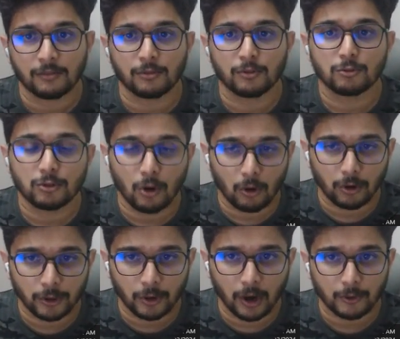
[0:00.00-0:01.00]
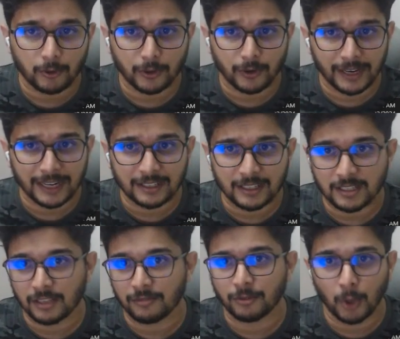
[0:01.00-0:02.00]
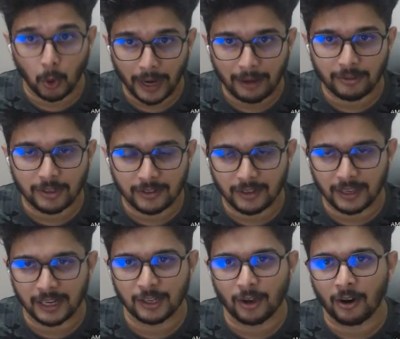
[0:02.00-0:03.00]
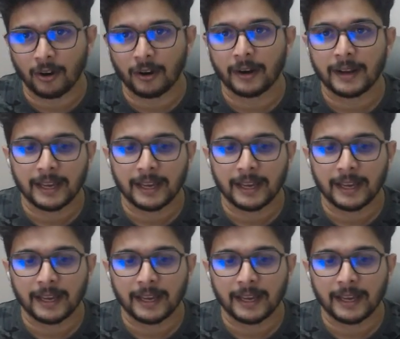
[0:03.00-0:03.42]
if you don't know how to create this if you don't have this in your